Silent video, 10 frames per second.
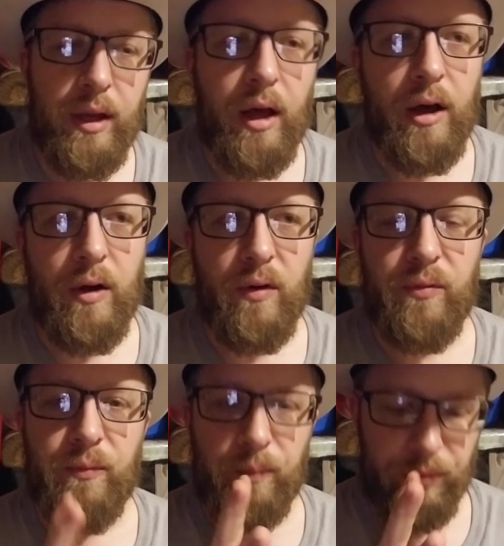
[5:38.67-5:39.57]
of
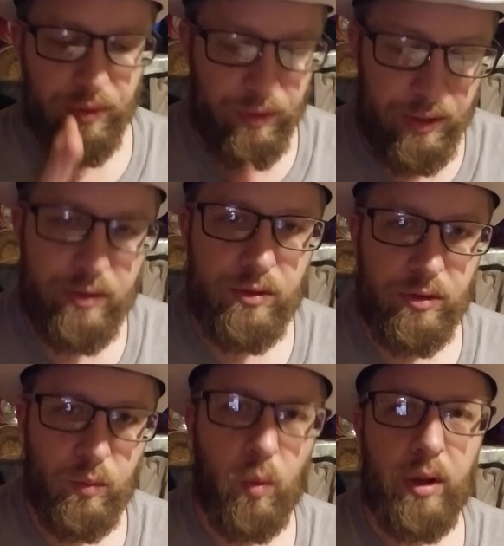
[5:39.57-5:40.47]
this
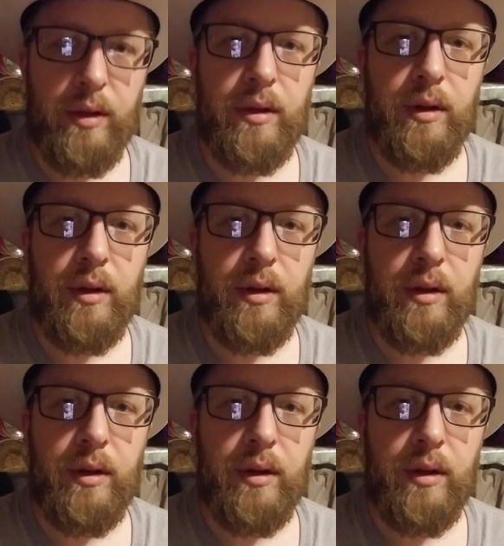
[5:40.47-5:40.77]
is what